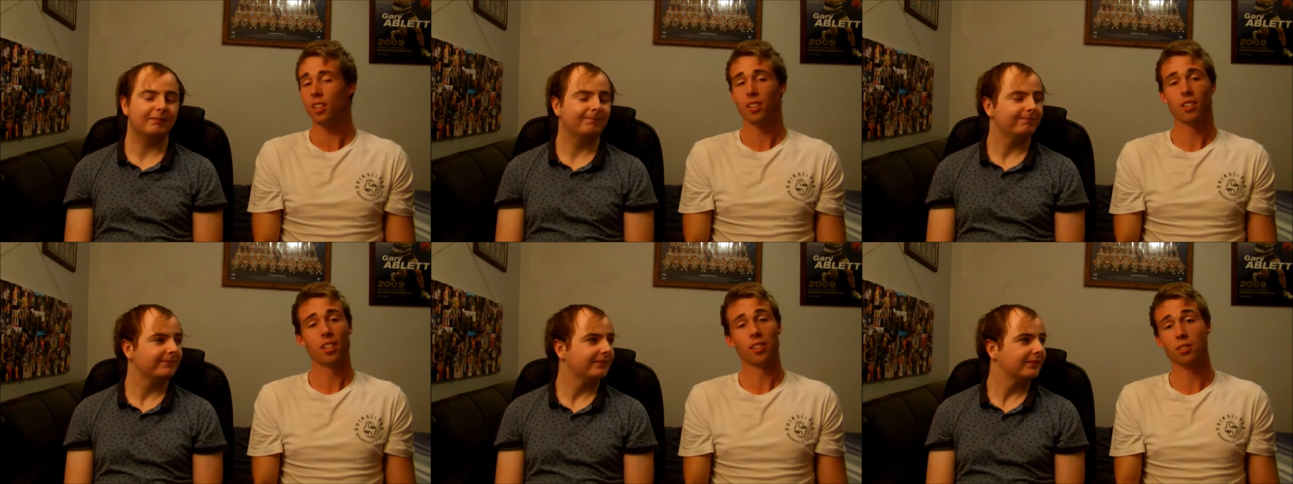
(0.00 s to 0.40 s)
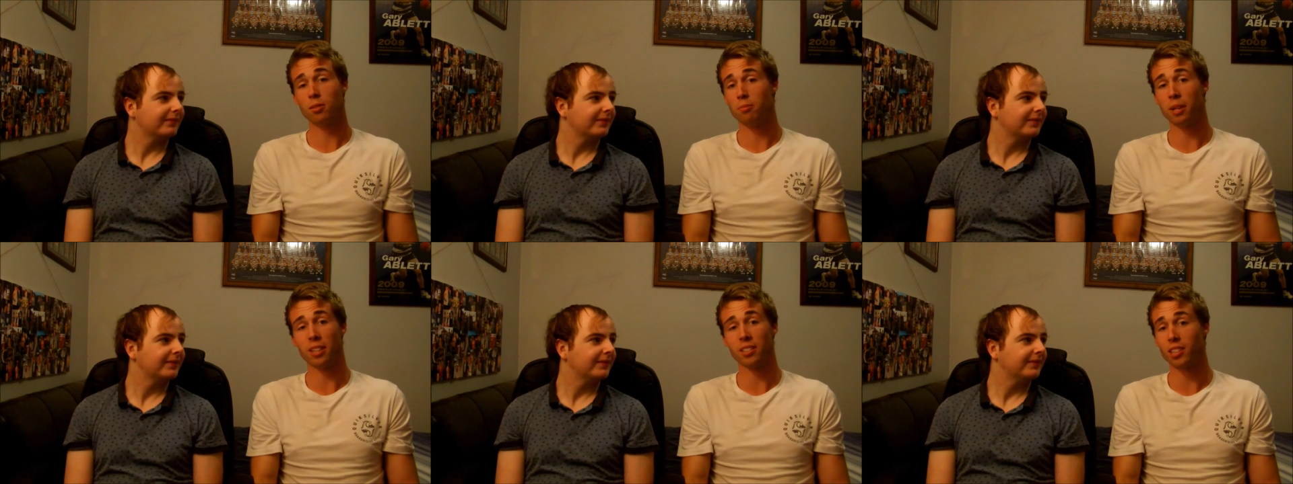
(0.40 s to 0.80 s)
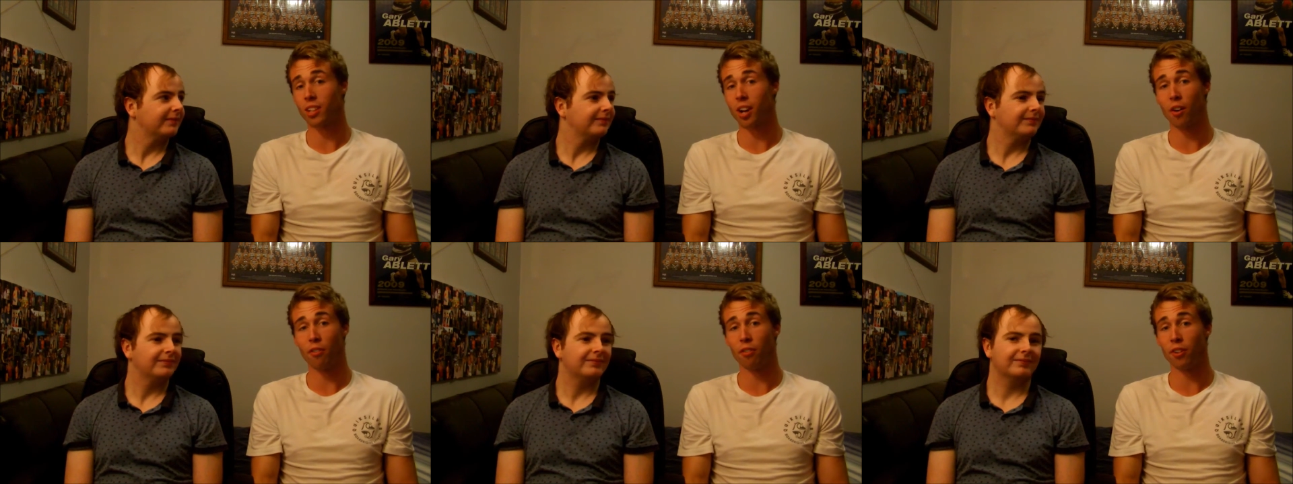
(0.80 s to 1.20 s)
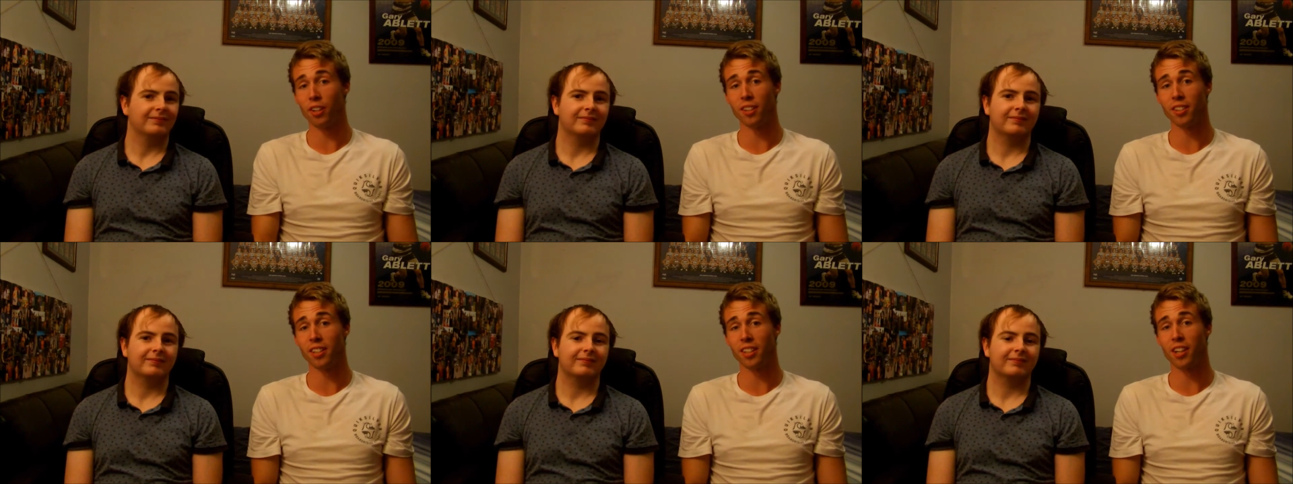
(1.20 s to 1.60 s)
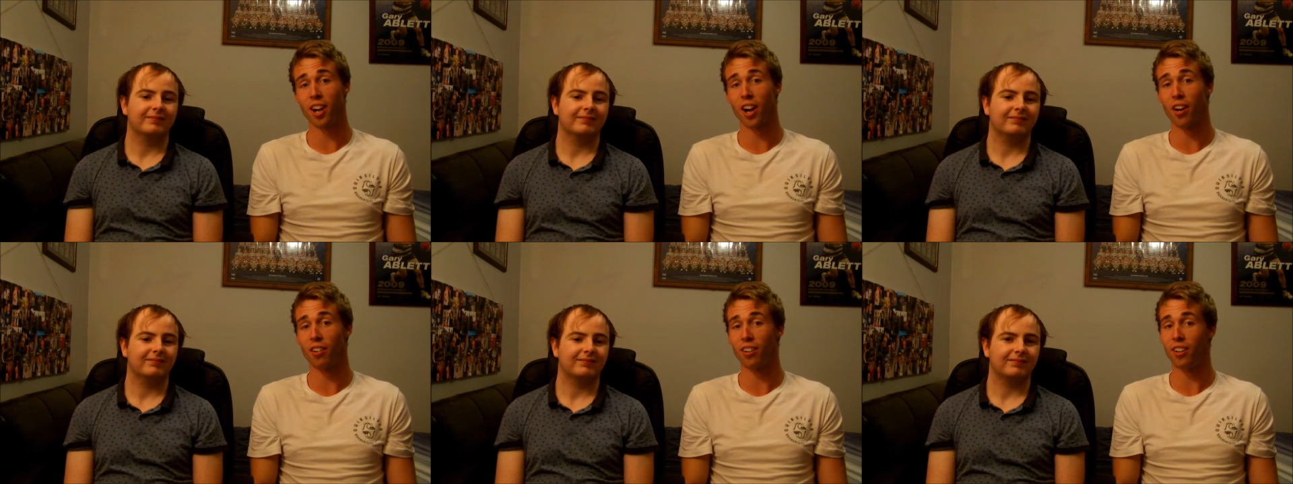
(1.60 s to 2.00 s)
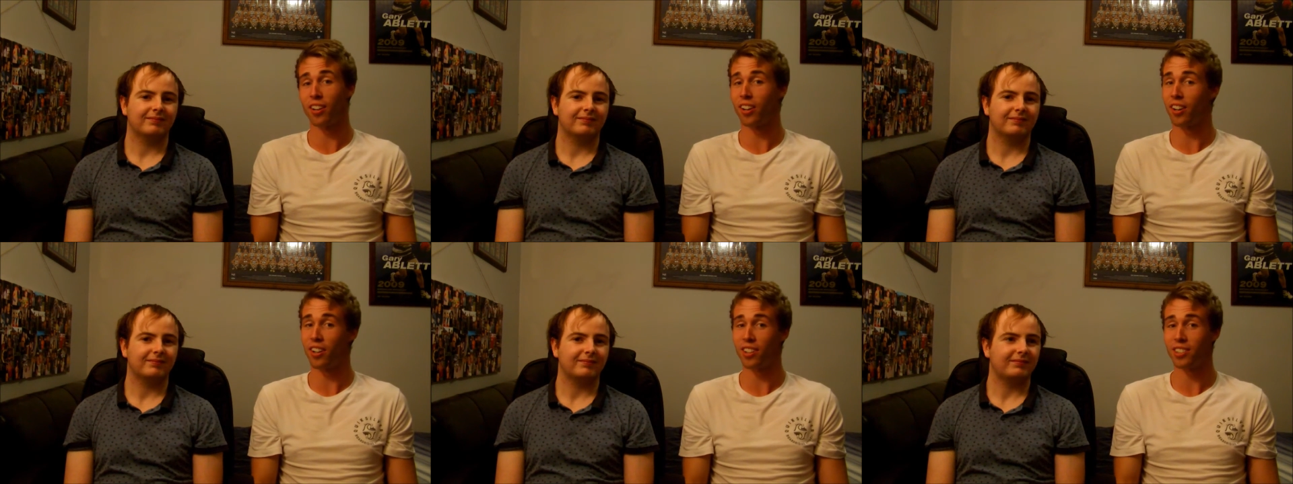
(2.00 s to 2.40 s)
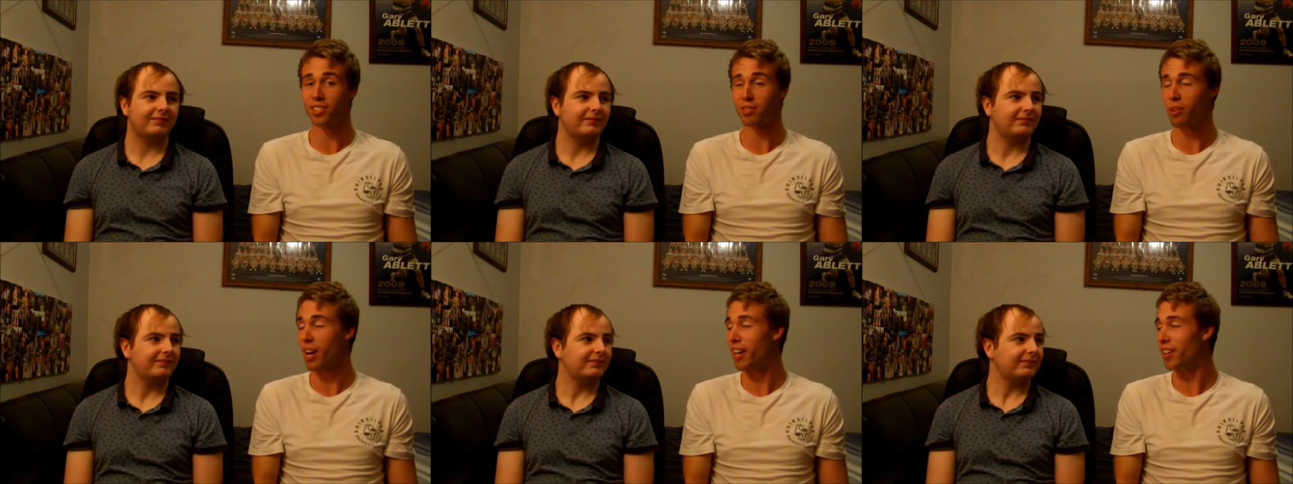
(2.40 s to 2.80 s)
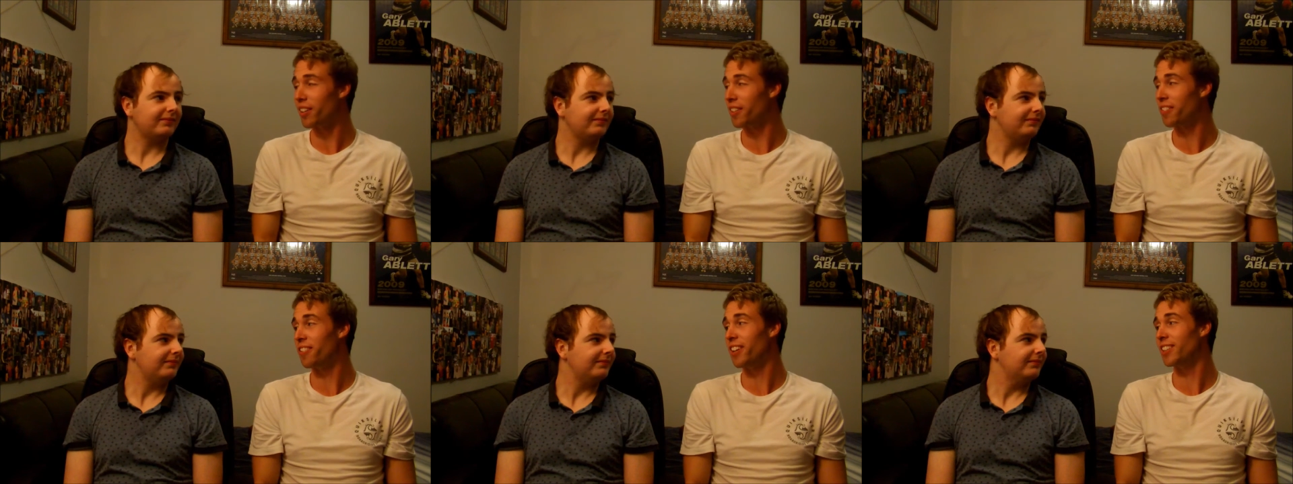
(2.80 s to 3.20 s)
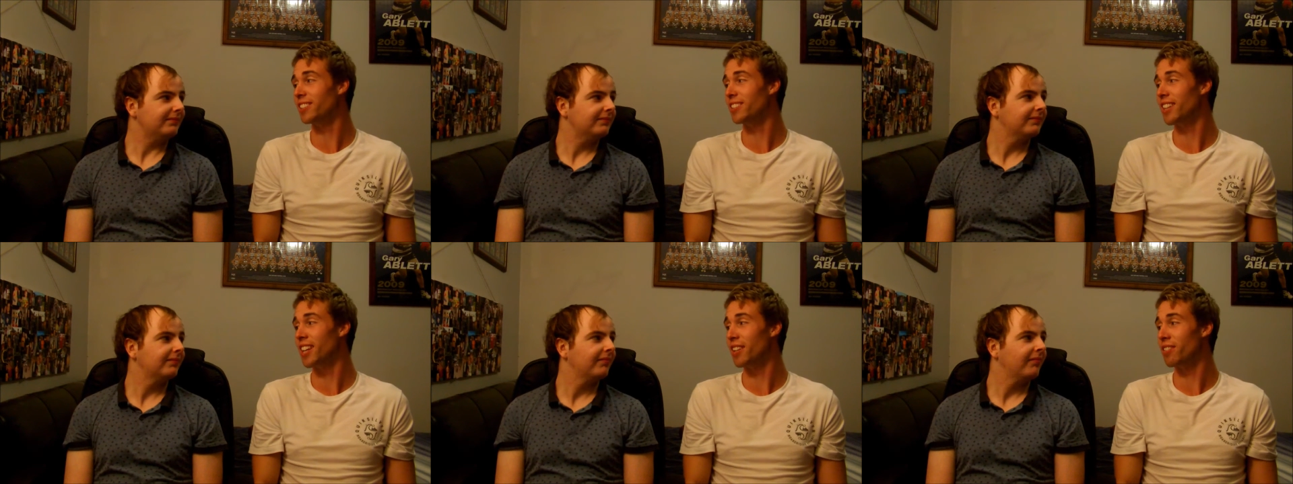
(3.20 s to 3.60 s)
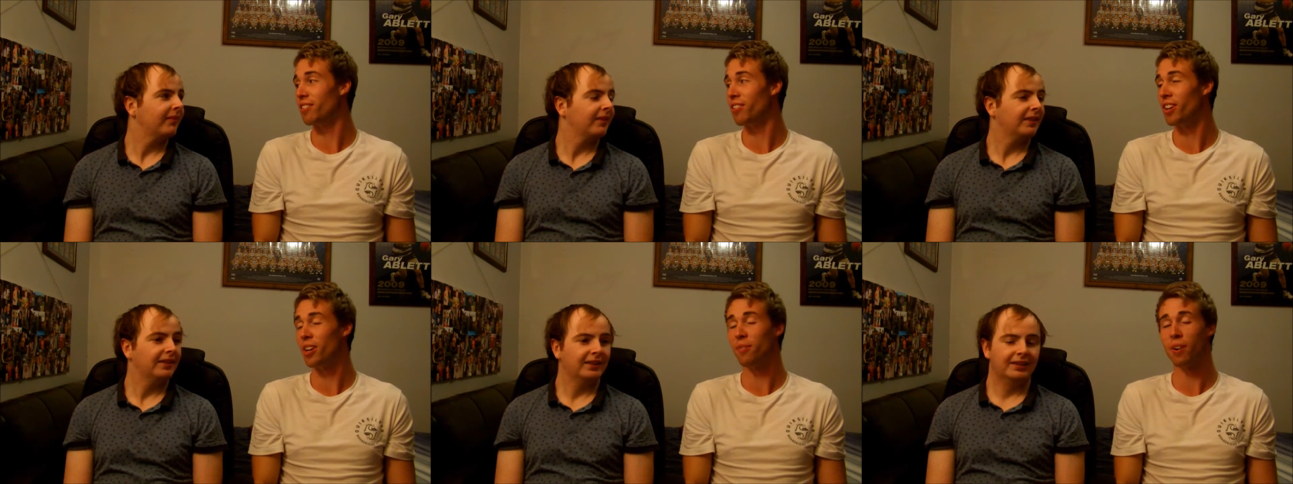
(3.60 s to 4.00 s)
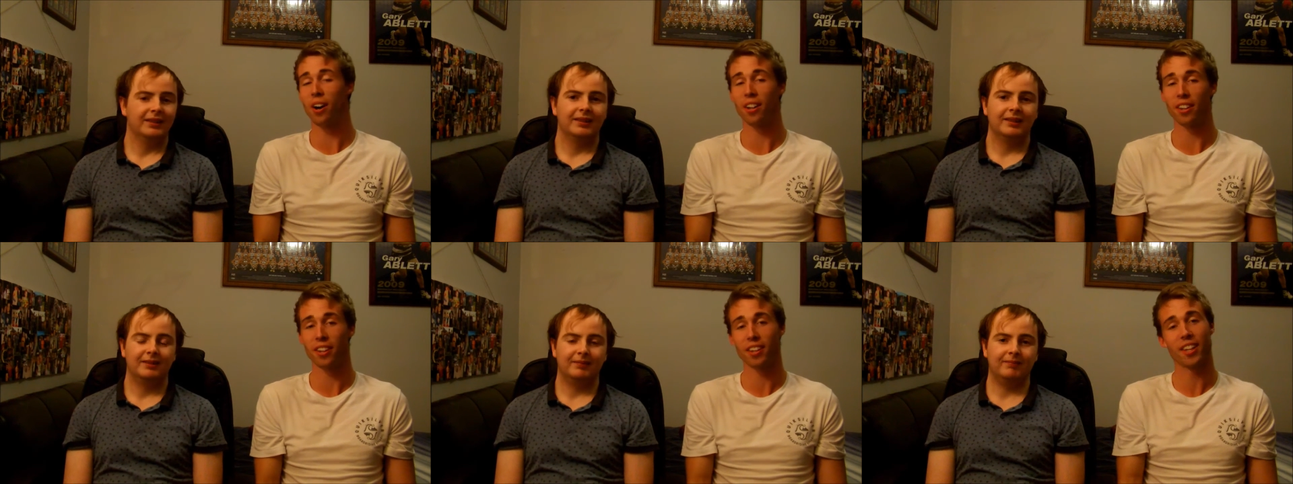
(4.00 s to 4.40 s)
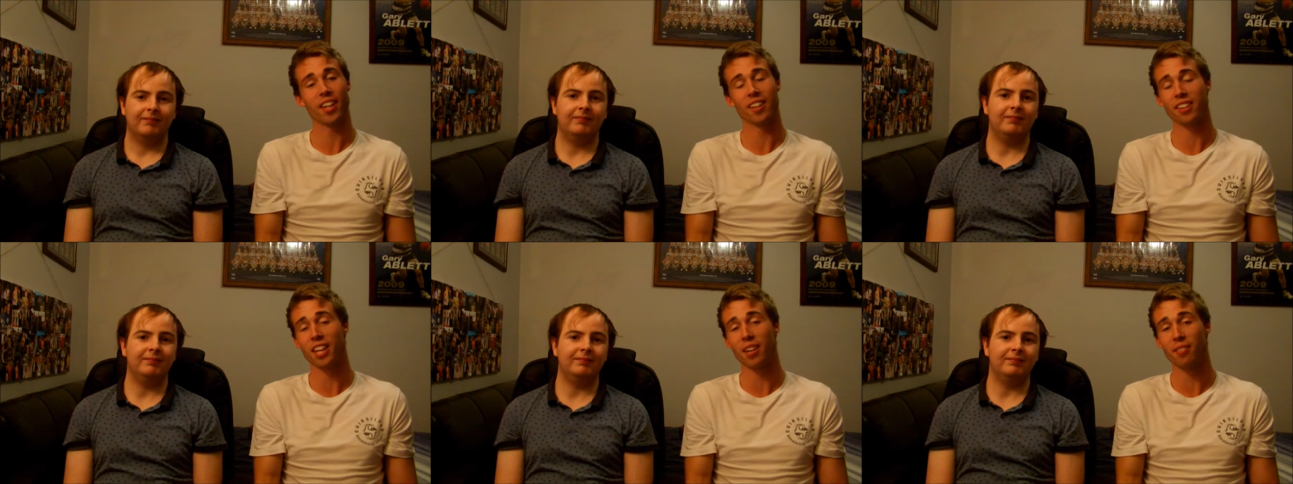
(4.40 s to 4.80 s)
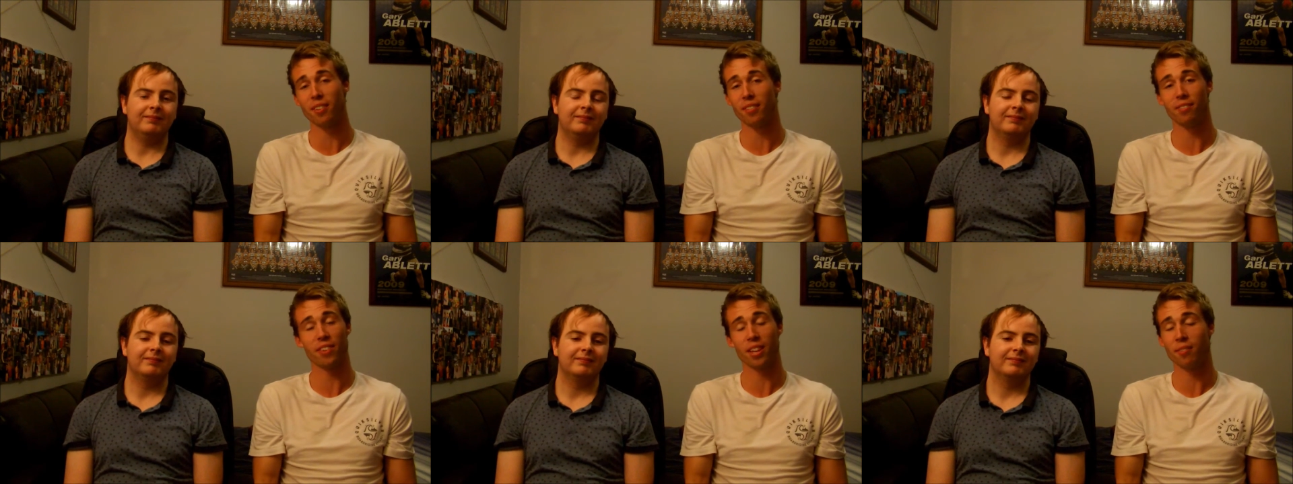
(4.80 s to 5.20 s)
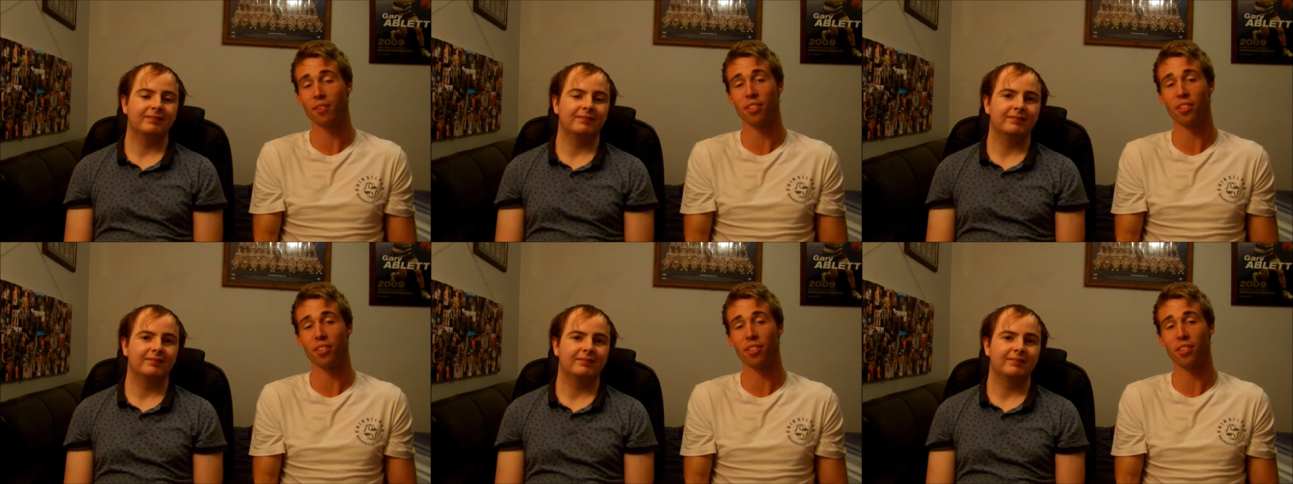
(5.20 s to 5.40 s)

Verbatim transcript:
Speaker 1: That's uh, the best I got for you, Dick. I, I swayed on the fence there for you, but I, they're, my, they're my